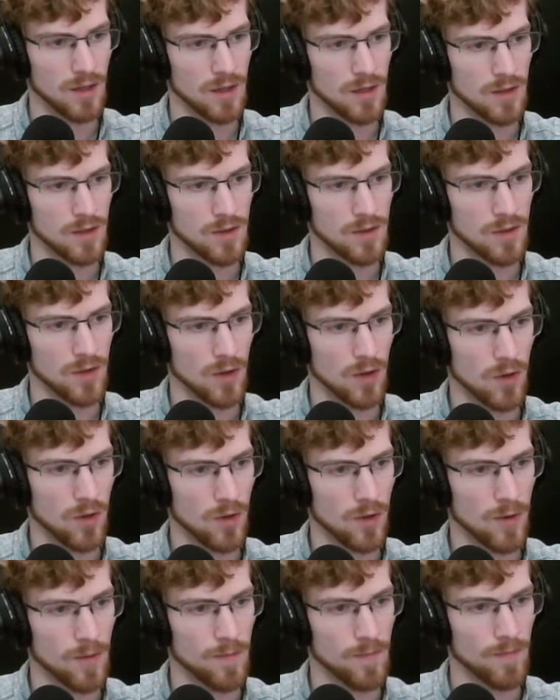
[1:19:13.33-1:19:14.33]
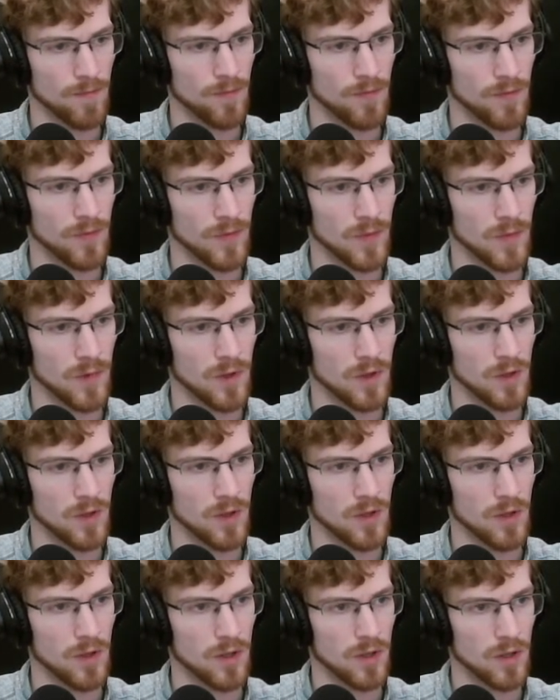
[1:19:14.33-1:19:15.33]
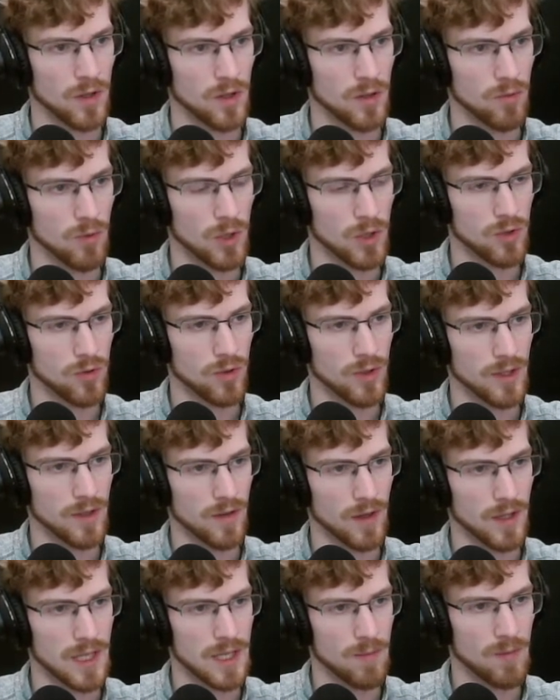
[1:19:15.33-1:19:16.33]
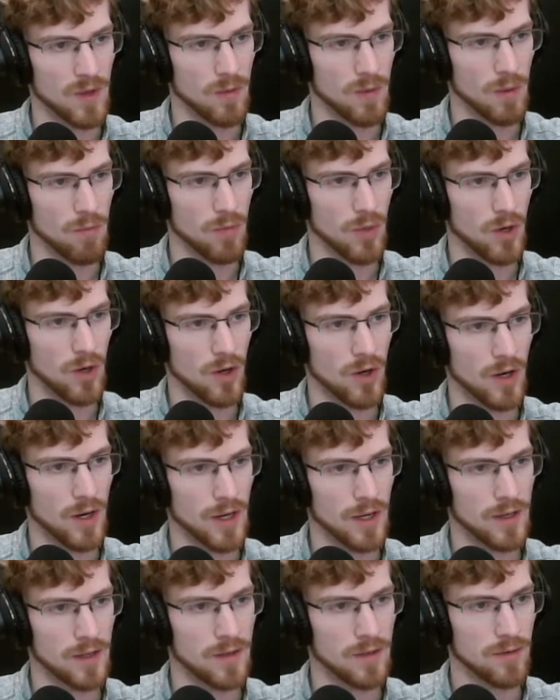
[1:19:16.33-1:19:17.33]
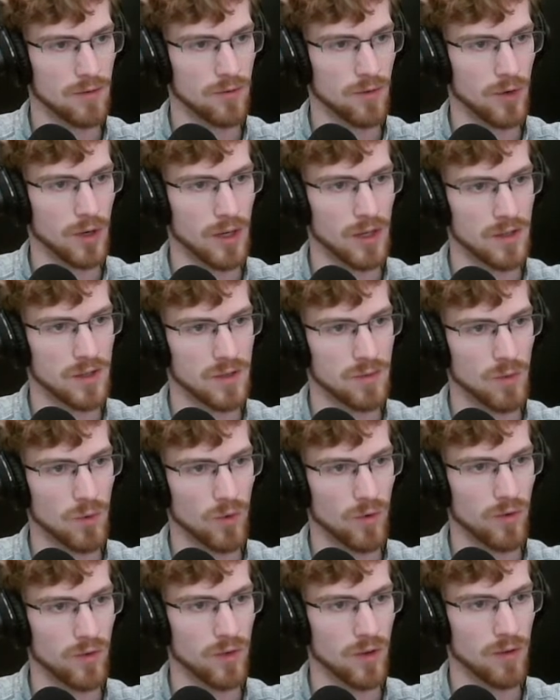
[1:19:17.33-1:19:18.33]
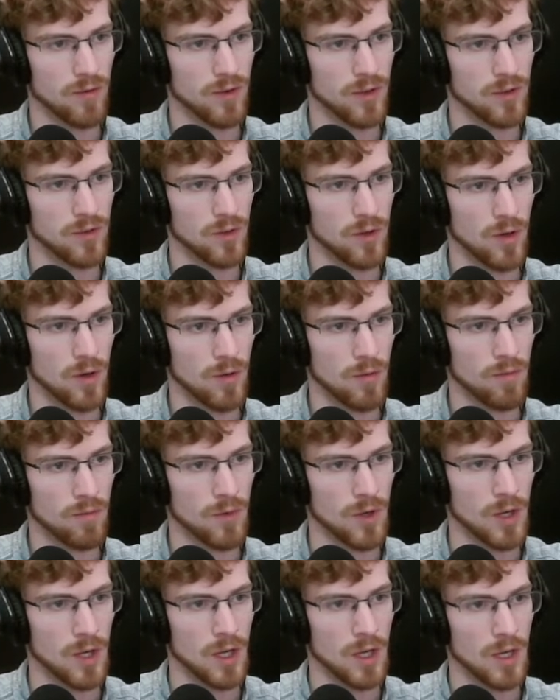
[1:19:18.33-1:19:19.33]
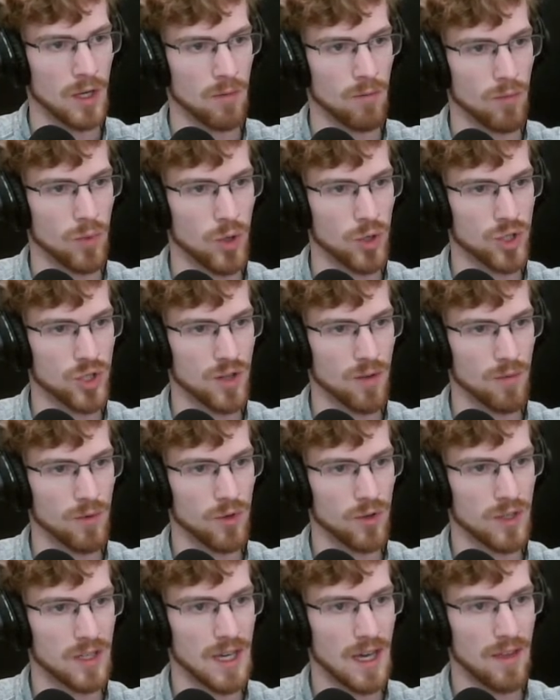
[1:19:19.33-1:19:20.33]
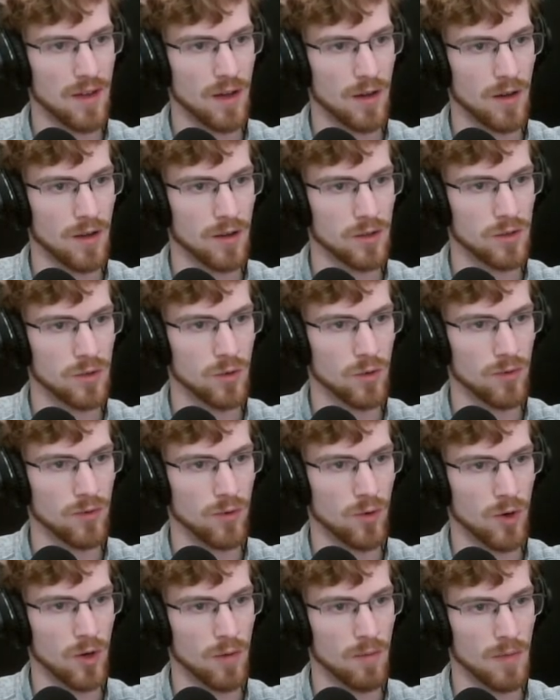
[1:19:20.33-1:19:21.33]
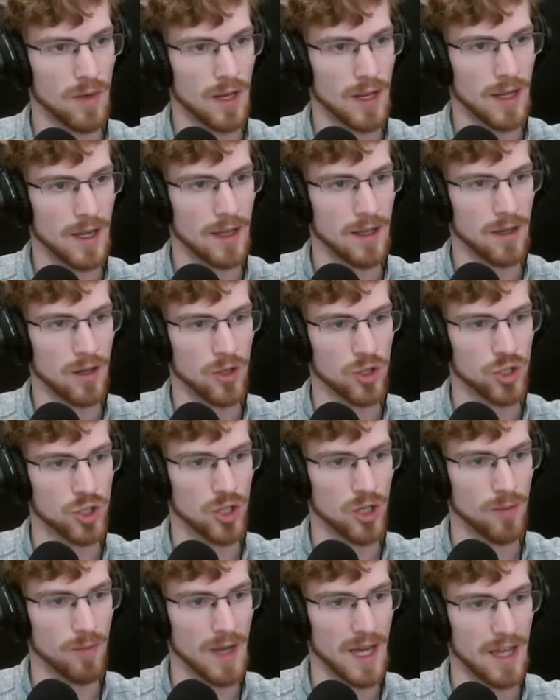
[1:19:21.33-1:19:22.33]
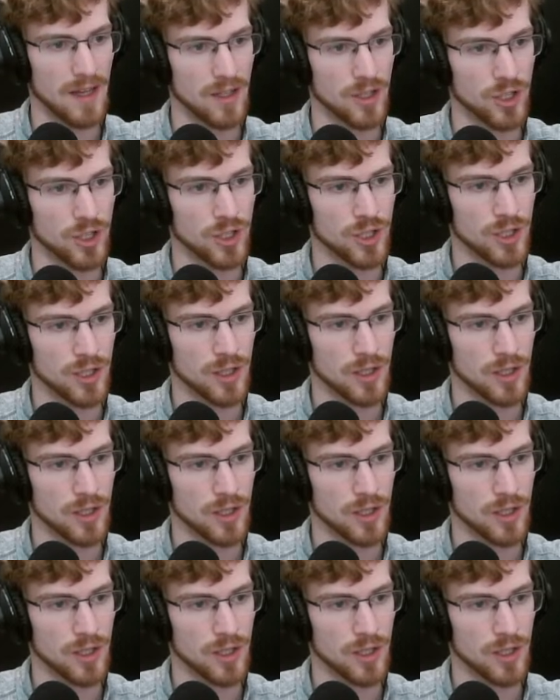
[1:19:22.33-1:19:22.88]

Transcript: So you want to either keep them apart for a smooth surface or push them together to form like a sharp edge.